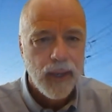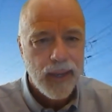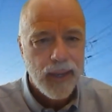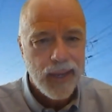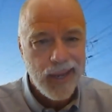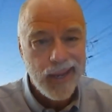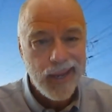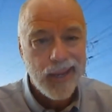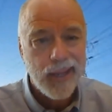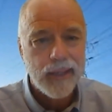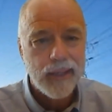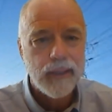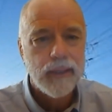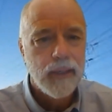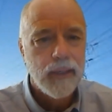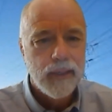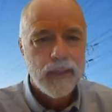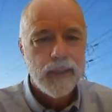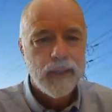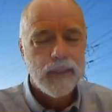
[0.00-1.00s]
And,
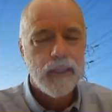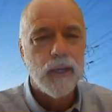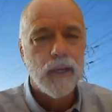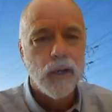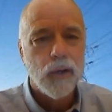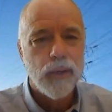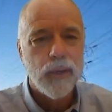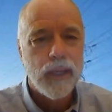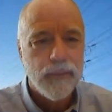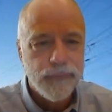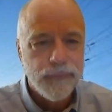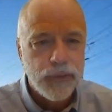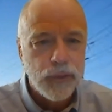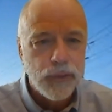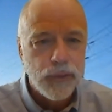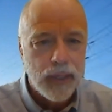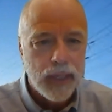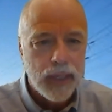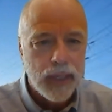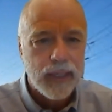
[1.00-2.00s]
you know, if
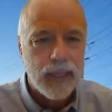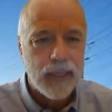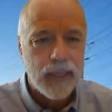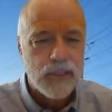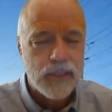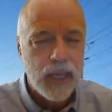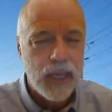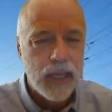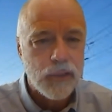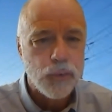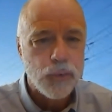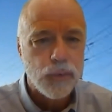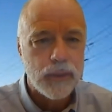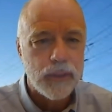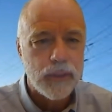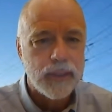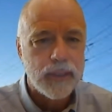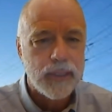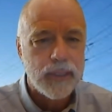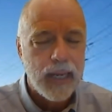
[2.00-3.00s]
you then get scheduled
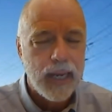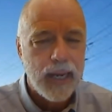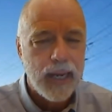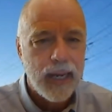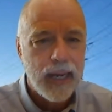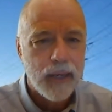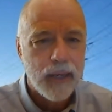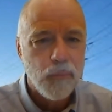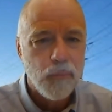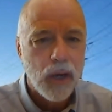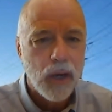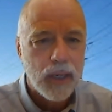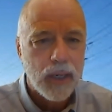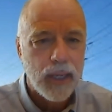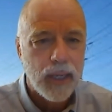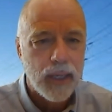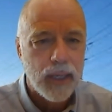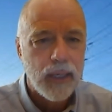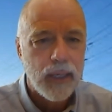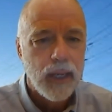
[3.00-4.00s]
in the day ahead
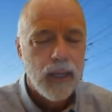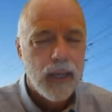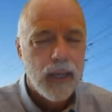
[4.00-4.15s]
market,